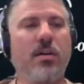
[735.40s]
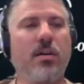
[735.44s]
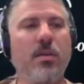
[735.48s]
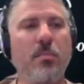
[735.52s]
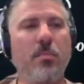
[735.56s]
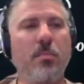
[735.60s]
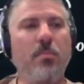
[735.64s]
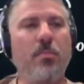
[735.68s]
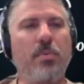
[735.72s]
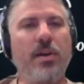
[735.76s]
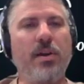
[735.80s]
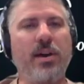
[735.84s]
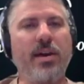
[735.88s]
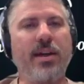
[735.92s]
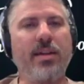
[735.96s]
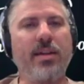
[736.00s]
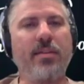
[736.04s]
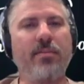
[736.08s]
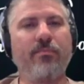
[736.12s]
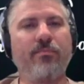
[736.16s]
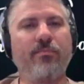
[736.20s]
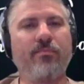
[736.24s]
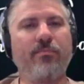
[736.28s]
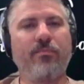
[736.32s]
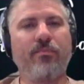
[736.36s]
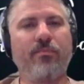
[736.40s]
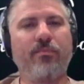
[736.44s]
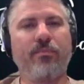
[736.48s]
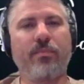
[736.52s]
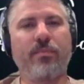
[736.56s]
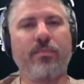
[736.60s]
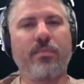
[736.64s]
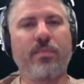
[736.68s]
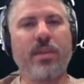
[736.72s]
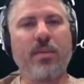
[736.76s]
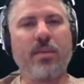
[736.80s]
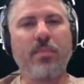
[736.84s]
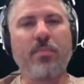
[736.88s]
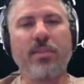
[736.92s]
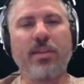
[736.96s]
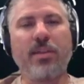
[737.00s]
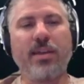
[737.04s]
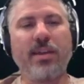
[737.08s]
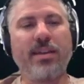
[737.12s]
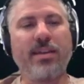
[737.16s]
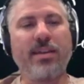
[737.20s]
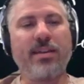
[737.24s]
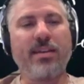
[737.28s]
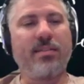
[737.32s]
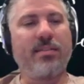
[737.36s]
But they
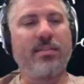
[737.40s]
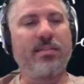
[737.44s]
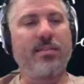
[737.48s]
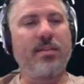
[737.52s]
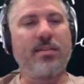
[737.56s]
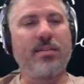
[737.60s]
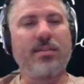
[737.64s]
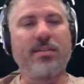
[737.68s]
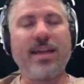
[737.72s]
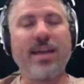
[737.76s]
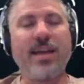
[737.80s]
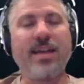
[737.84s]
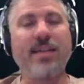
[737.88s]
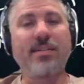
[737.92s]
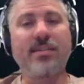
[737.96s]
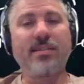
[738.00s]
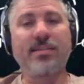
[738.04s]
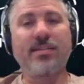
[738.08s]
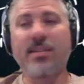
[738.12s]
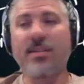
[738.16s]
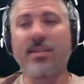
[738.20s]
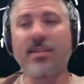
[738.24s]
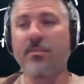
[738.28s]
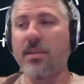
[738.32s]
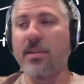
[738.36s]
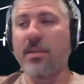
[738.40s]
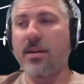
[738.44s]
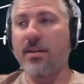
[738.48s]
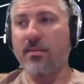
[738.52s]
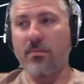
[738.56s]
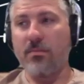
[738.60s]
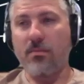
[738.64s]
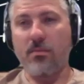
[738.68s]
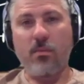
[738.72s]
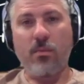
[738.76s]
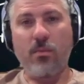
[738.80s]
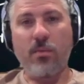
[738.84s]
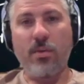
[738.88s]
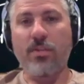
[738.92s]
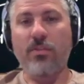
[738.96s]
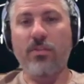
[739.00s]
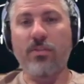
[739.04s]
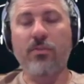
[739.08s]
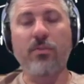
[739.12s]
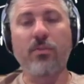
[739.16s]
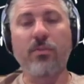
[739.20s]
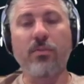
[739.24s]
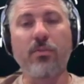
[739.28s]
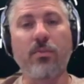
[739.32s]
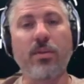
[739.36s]
played a Dallas team that went
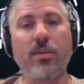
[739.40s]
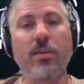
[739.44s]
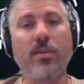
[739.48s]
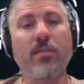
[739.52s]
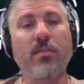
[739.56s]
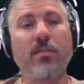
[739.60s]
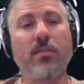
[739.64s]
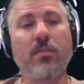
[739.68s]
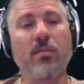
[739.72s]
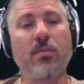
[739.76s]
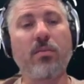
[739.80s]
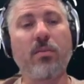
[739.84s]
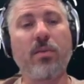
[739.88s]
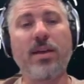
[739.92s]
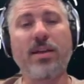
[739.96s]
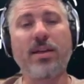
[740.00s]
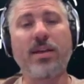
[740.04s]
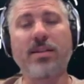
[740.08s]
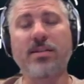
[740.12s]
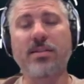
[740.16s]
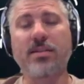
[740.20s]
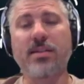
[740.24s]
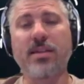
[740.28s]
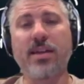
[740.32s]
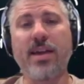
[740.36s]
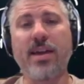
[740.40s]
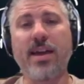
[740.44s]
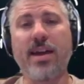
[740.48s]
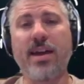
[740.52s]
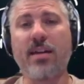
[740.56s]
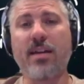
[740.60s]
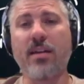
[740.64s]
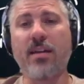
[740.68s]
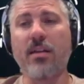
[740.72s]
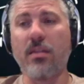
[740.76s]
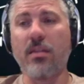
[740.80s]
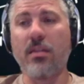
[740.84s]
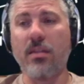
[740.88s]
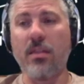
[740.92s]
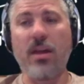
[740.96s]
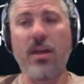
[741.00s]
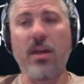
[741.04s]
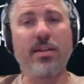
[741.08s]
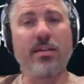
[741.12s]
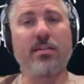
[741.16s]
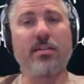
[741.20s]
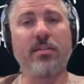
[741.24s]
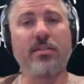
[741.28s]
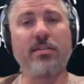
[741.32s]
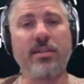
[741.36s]
through the ringer in the West. They had a lot
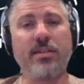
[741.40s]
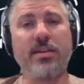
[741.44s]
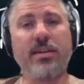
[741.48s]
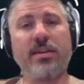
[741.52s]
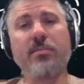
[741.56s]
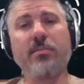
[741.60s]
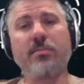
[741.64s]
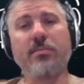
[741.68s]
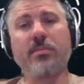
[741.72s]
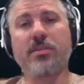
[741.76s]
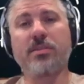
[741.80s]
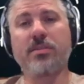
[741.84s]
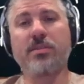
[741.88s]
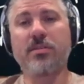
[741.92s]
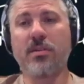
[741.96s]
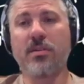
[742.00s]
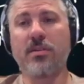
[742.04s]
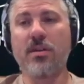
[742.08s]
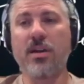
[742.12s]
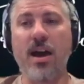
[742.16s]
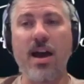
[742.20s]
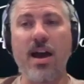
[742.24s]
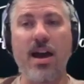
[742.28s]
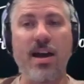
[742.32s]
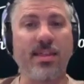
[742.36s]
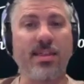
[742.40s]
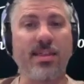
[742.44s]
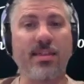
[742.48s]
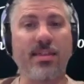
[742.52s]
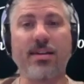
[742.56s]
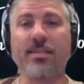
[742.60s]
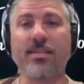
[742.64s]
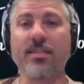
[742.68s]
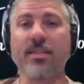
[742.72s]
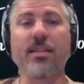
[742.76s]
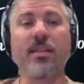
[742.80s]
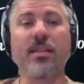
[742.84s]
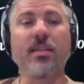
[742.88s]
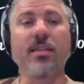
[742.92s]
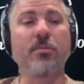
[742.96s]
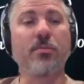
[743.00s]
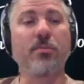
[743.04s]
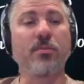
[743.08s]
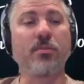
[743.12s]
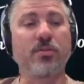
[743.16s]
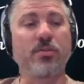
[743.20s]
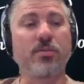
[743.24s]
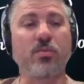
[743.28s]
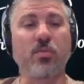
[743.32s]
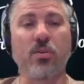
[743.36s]
of good teams. I thought the
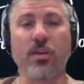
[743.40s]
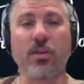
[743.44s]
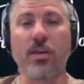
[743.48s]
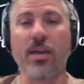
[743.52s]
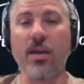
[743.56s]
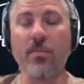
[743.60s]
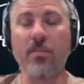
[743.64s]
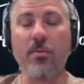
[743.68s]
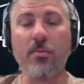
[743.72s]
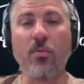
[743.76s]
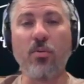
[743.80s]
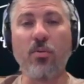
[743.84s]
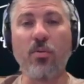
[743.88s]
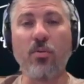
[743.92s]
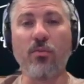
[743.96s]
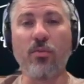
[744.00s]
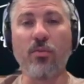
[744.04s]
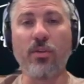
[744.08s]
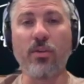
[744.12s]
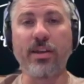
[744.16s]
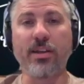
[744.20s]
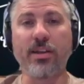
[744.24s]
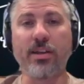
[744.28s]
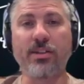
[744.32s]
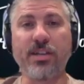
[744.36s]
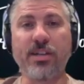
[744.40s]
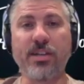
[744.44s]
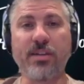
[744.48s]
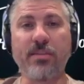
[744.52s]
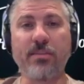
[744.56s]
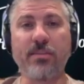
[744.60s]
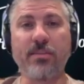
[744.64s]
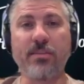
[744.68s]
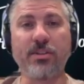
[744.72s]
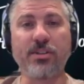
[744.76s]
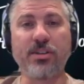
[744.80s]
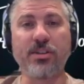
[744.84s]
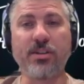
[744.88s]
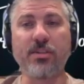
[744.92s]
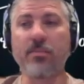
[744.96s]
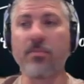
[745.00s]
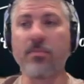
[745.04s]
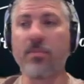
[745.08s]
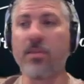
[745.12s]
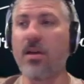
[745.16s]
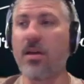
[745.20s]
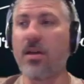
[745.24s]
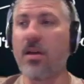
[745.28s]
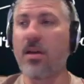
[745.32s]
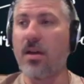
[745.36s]
Clippers were capable of winning a championship.
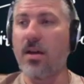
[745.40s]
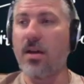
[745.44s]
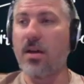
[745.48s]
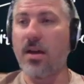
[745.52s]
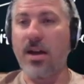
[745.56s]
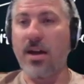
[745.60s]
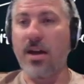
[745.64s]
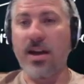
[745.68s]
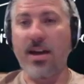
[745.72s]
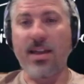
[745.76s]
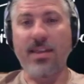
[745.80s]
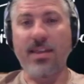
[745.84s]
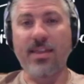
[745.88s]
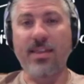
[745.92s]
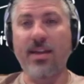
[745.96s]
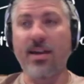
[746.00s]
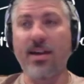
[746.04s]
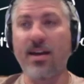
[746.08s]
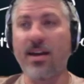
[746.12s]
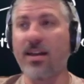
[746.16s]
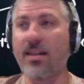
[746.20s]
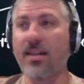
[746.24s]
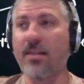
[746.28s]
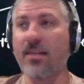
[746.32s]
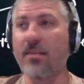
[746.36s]
I thought,